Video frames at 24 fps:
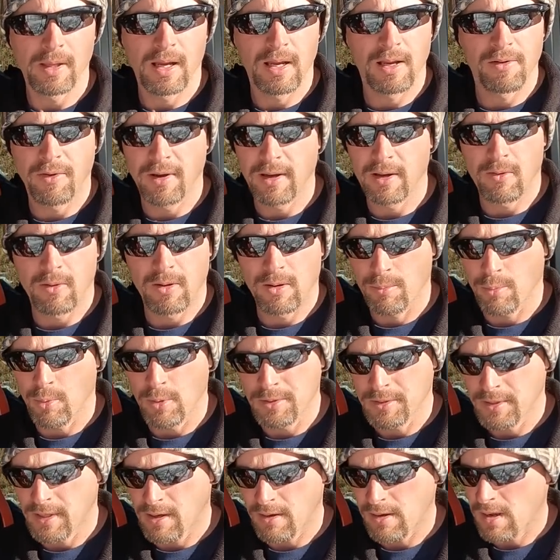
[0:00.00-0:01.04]
Like if I go on a Boy
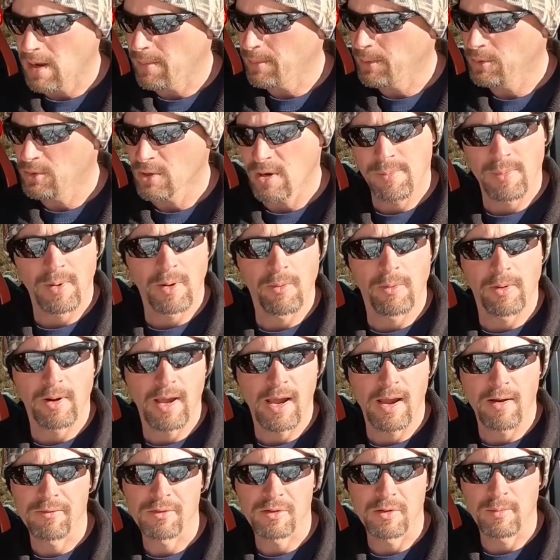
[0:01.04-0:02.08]
Scout camping trip, I want
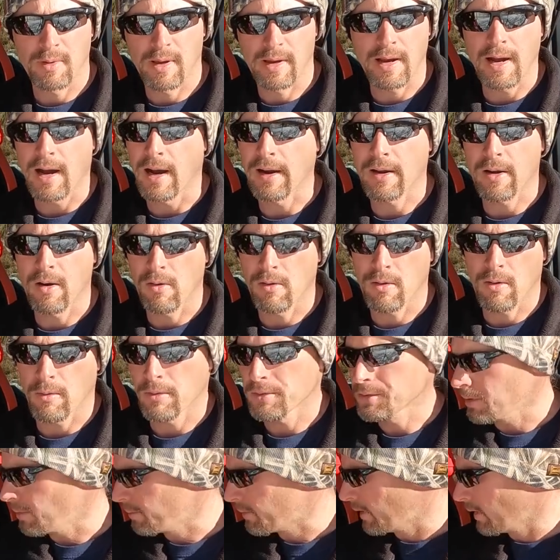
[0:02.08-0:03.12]
to have some like hot cocoa
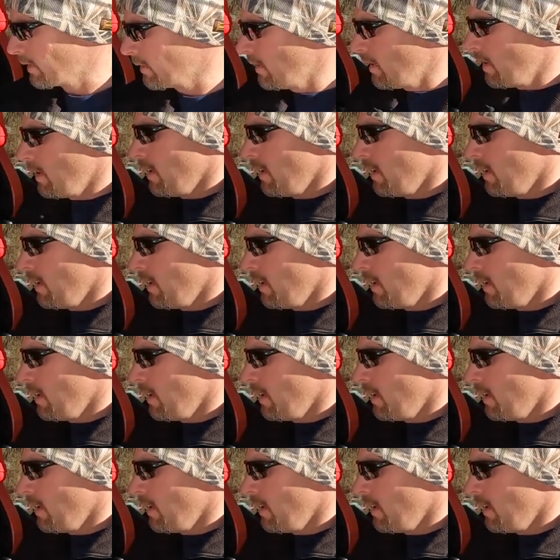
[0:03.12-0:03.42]
or something.